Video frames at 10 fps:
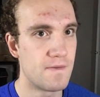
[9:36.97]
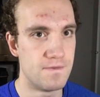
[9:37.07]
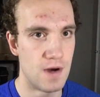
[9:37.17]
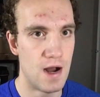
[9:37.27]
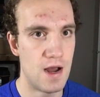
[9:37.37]

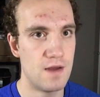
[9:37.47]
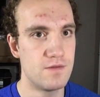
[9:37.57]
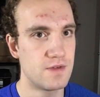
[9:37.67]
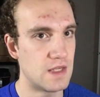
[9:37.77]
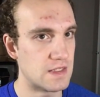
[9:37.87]

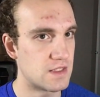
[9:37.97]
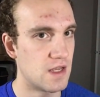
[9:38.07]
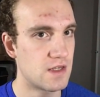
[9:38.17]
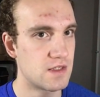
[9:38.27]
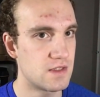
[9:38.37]
5 and
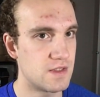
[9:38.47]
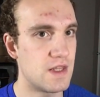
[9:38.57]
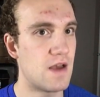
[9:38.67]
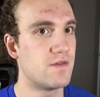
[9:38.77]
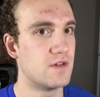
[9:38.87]
6,
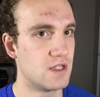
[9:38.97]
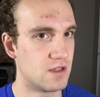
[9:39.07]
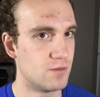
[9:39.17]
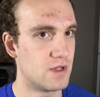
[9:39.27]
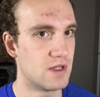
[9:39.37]
definitely.
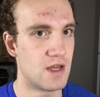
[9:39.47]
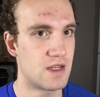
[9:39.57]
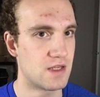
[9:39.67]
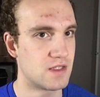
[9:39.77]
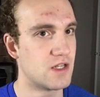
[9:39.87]
They'll be like
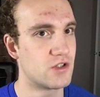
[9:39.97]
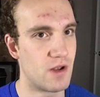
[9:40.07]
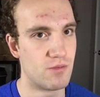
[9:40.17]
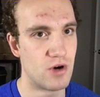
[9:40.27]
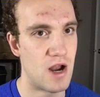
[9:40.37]
essentially
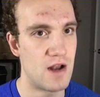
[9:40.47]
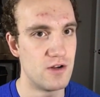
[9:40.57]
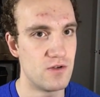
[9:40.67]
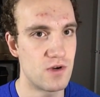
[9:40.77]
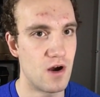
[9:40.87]
a brand
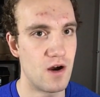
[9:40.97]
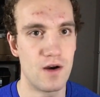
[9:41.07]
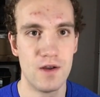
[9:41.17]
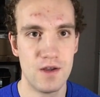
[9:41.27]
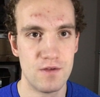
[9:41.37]
new
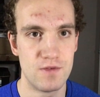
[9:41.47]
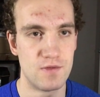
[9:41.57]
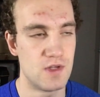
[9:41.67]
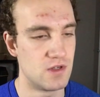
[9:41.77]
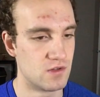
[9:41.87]
car,
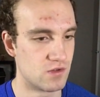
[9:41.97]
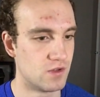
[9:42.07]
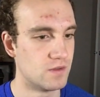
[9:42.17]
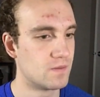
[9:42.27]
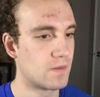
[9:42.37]
15 years
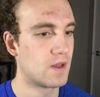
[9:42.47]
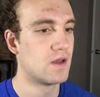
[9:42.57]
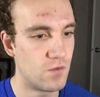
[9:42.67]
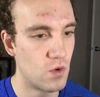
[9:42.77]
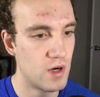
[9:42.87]
old.
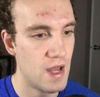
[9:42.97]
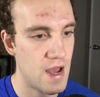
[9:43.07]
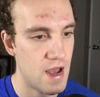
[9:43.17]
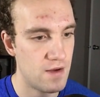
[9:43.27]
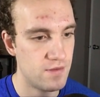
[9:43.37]

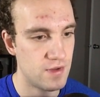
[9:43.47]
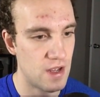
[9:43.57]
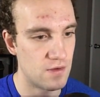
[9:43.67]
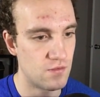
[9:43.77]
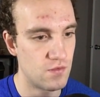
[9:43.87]
4.5
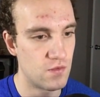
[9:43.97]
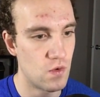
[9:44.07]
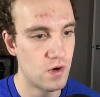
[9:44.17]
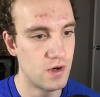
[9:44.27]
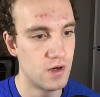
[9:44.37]
and
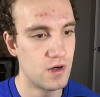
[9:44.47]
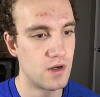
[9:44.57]
4,